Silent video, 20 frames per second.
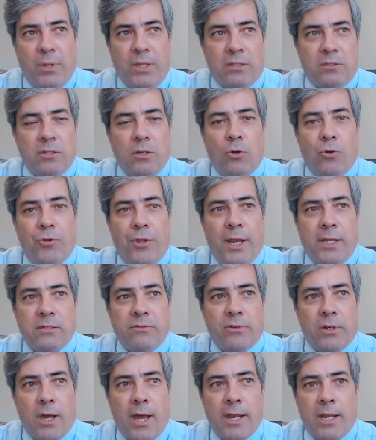beats the old
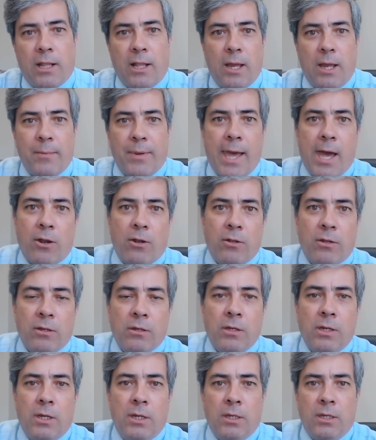days of a guy climbing out on
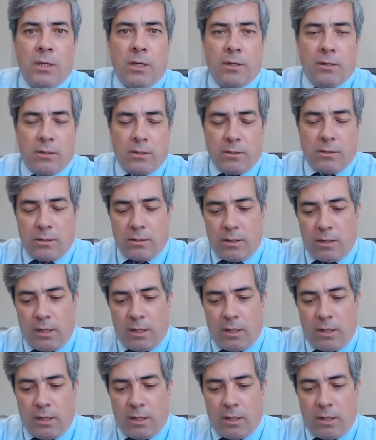a on a,